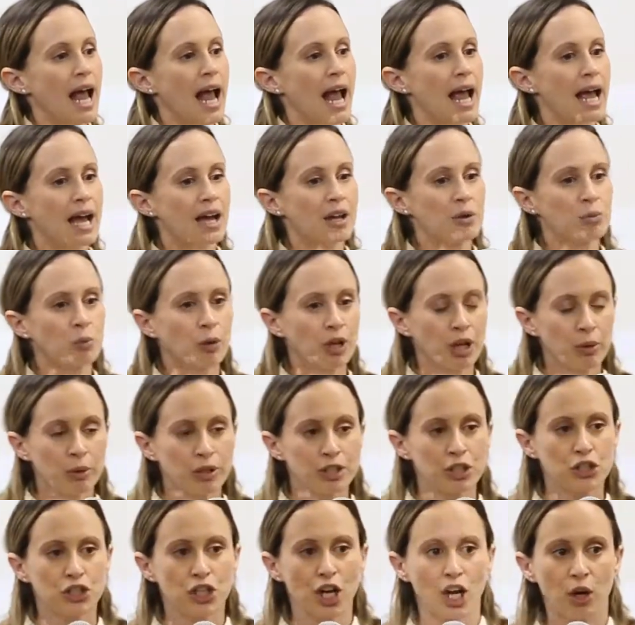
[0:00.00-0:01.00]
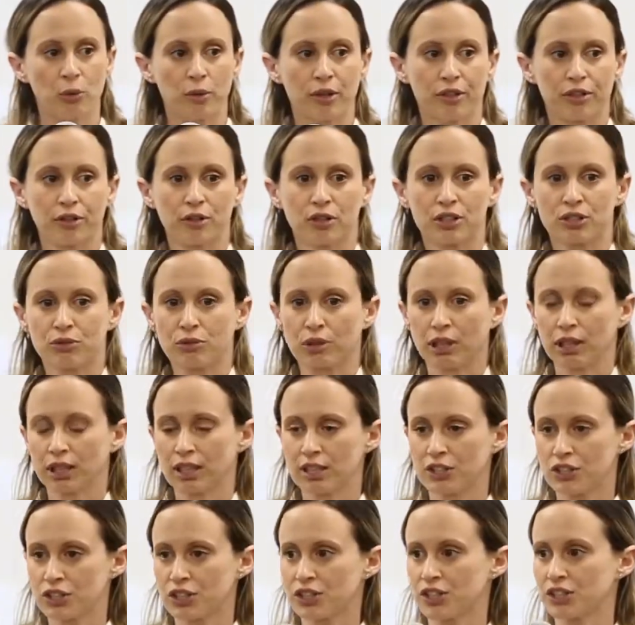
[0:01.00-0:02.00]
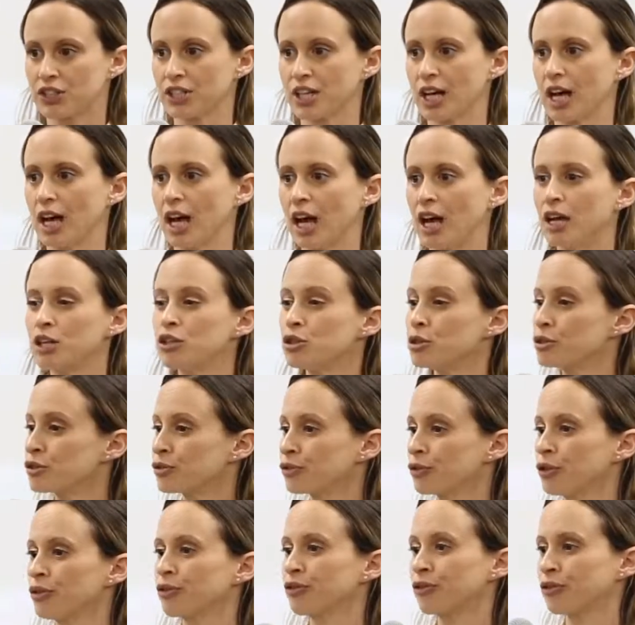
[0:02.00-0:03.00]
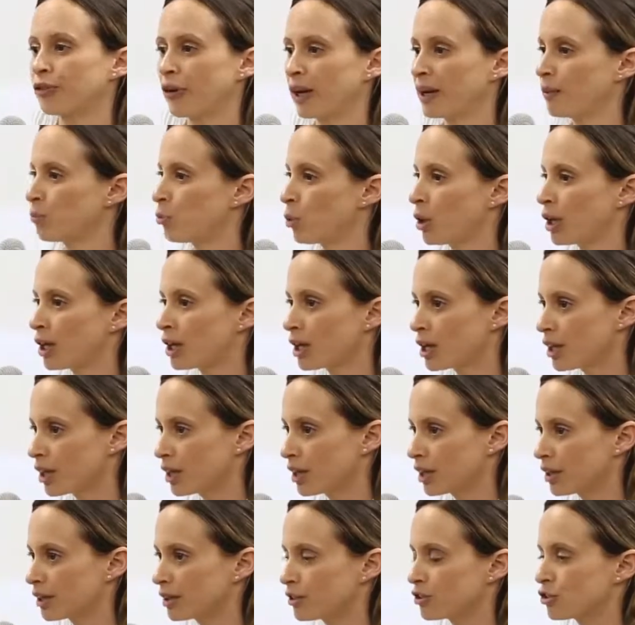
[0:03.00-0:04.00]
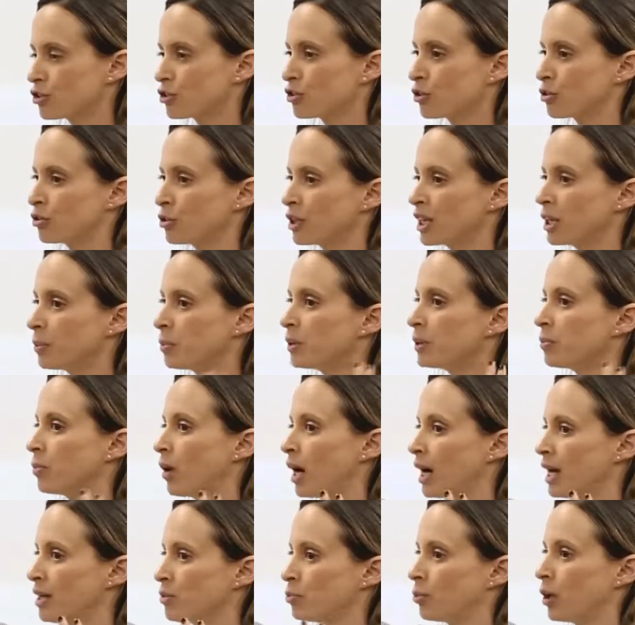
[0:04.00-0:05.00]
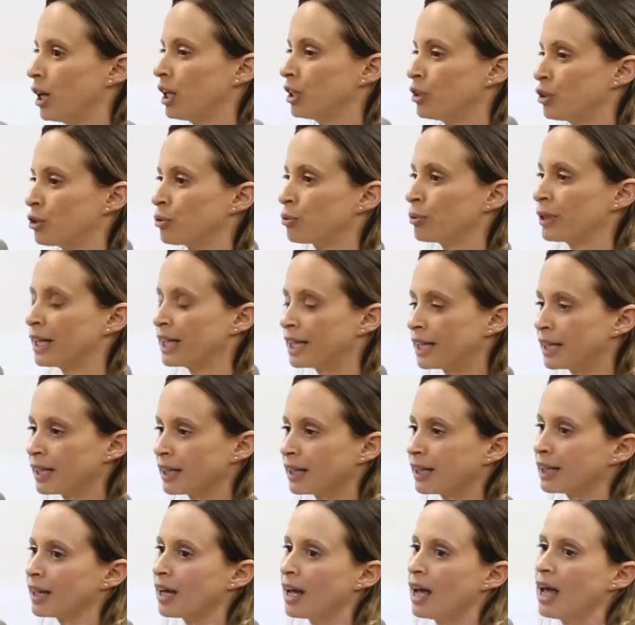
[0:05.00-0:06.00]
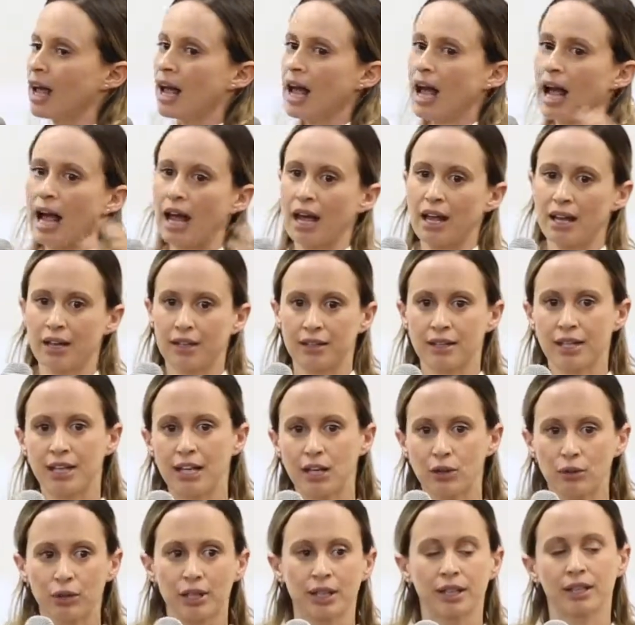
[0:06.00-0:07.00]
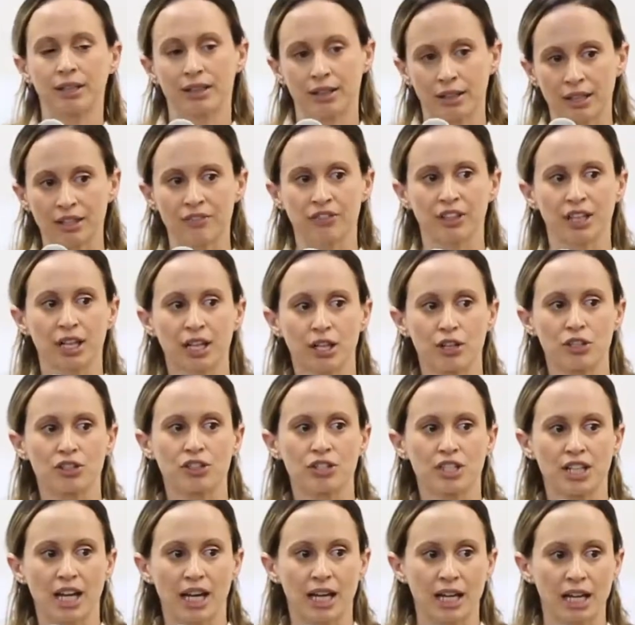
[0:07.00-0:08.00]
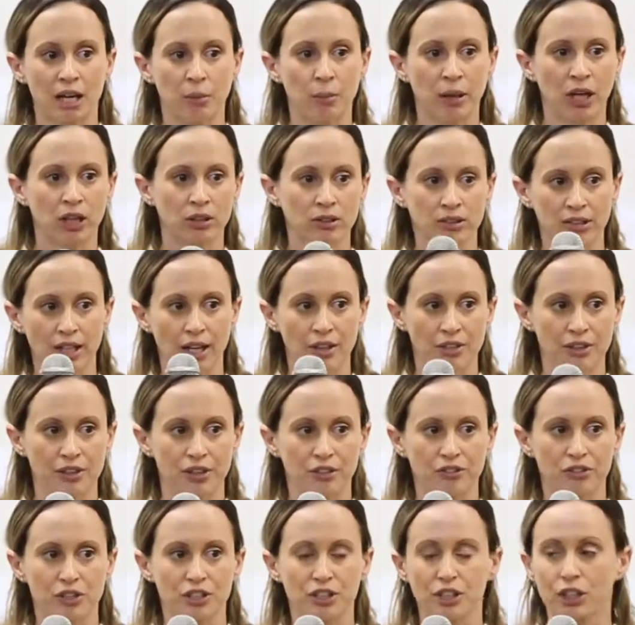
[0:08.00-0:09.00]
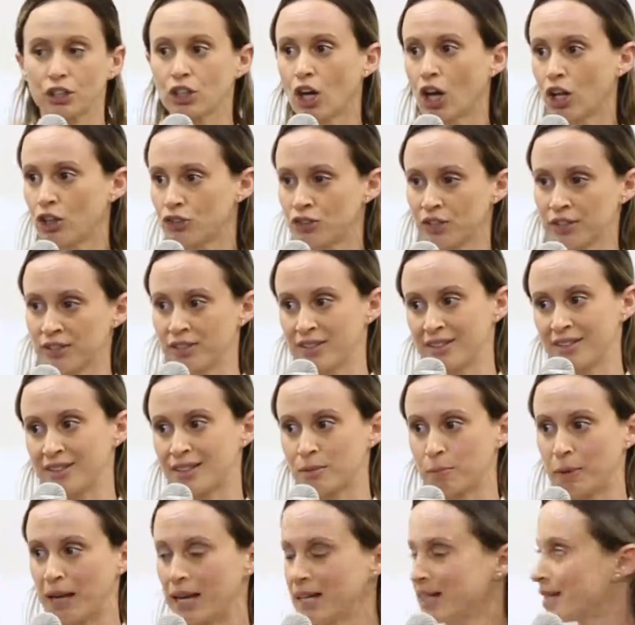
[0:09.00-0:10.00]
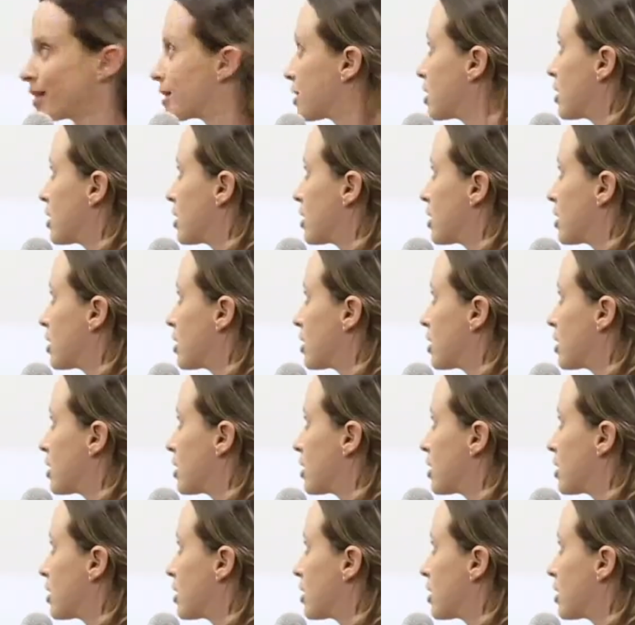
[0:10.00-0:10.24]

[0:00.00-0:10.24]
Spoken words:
And what I want to share with you is really just a useful framework to keep in mind while you're reading and hearing, even here today, about the different technologies in the space.